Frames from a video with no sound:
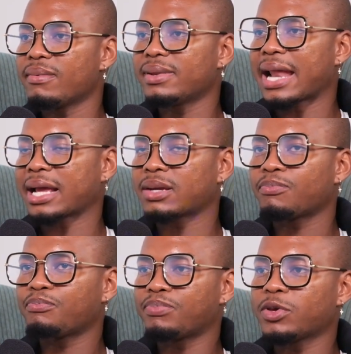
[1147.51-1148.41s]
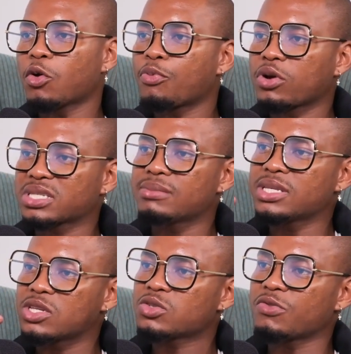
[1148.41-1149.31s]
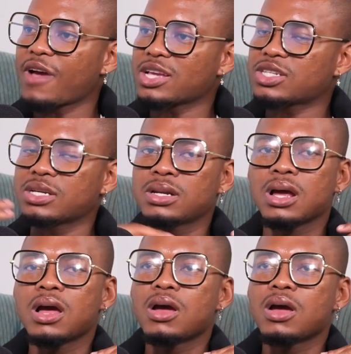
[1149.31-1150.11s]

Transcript: like your proximity to fashion